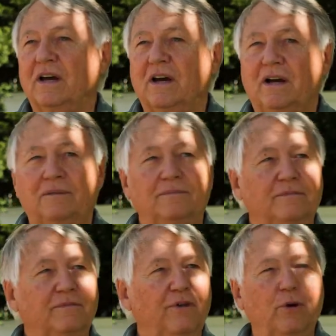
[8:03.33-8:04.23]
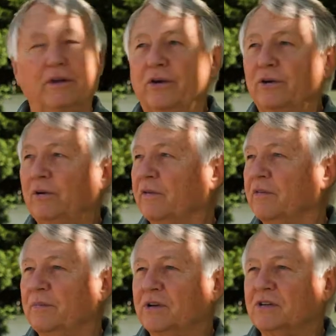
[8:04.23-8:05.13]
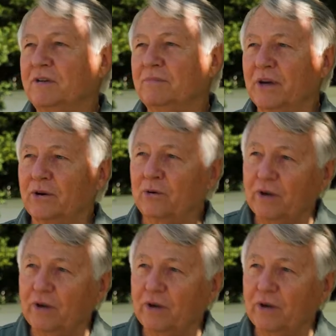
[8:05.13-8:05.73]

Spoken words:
Very little of the missing middle.